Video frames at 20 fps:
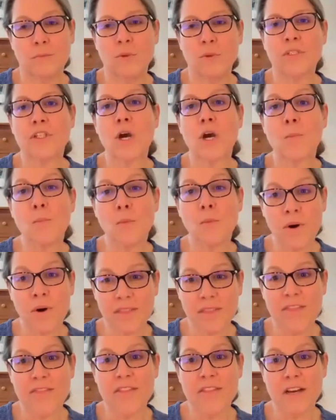will know
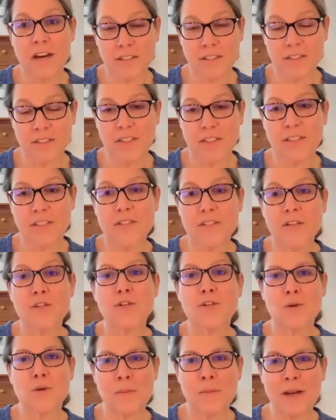more than the doctor.
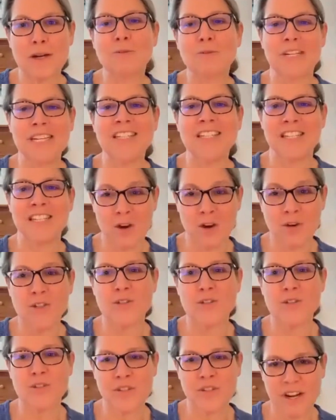So you better really know
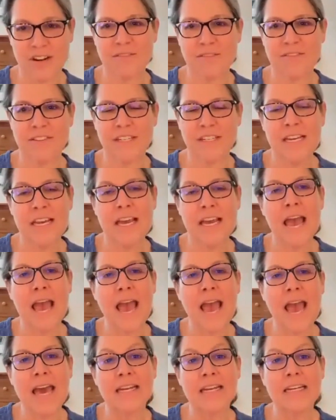your stuff.
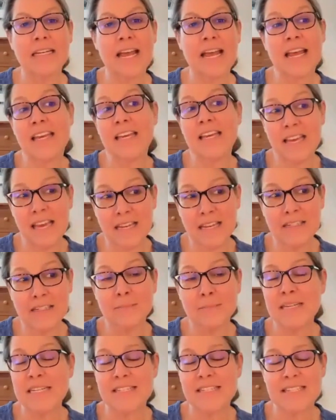And he
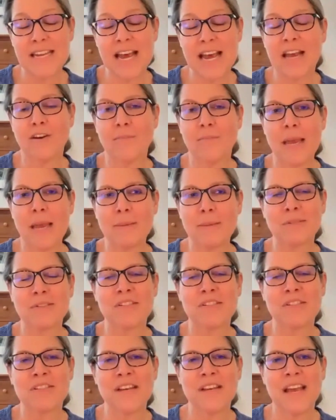handed me a stack of
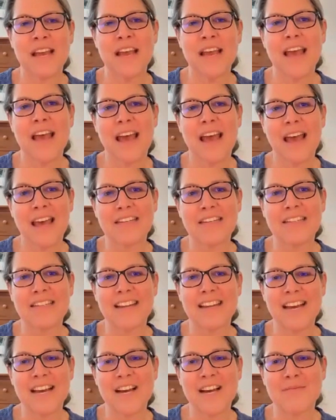papers
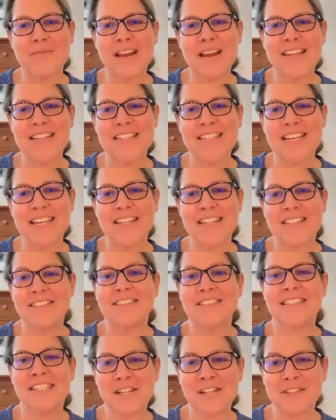and
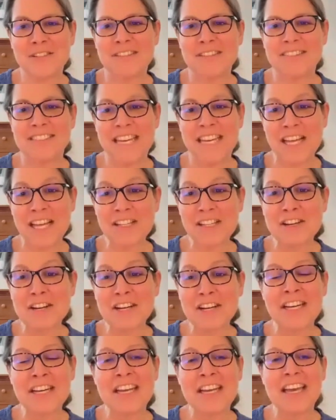said, take a
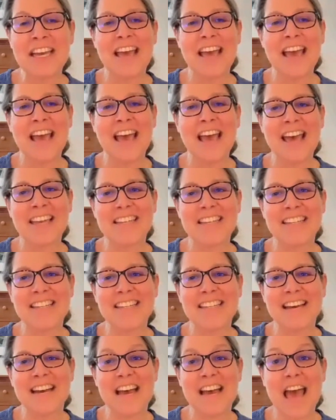look
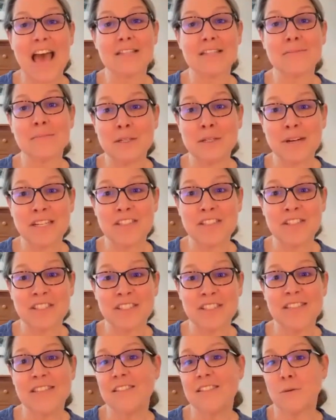and ask me
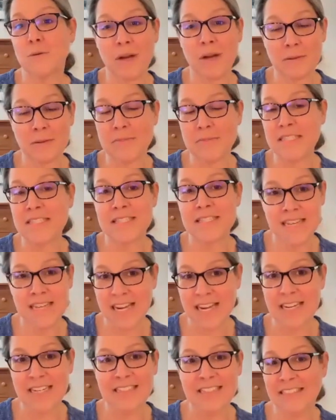questions. You're welcome to
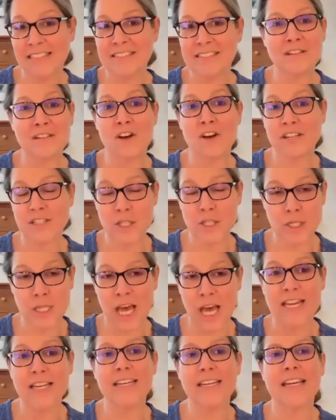stay as long as you
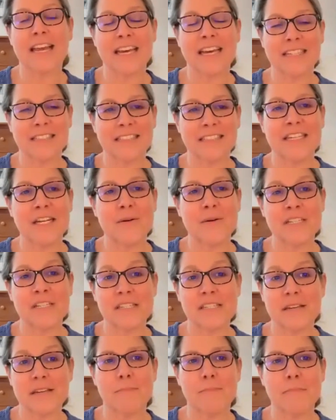like, and
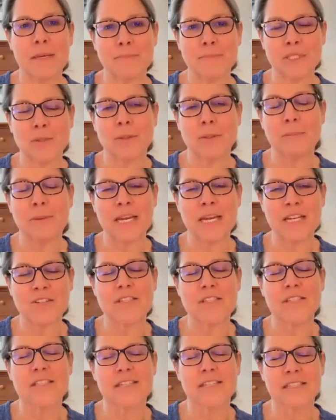stop me between
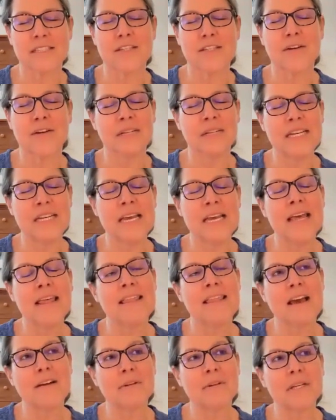patients. And so
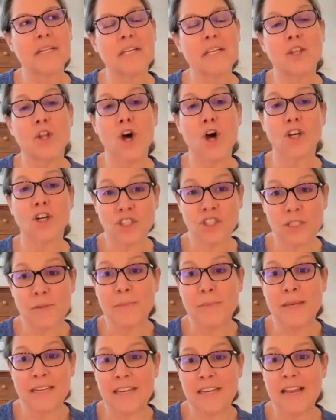that really
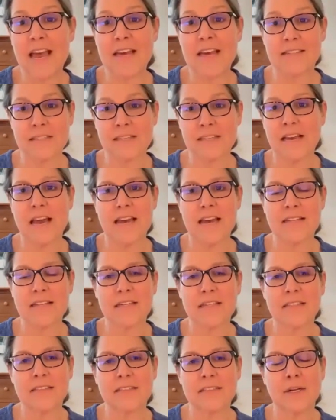launched me as
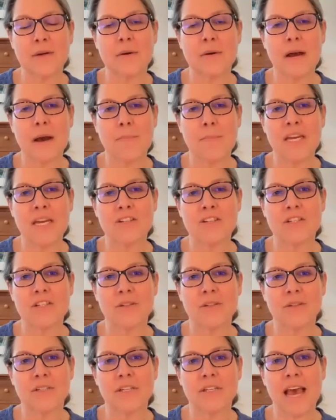a
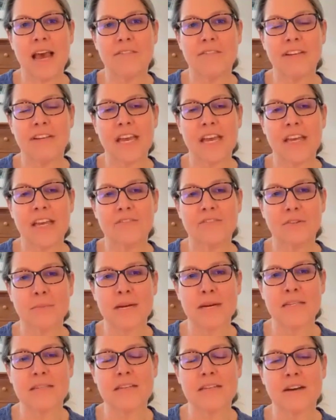patient who could advocate for
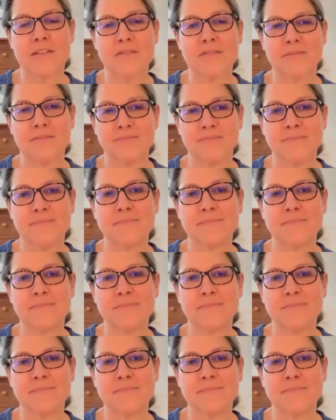myself.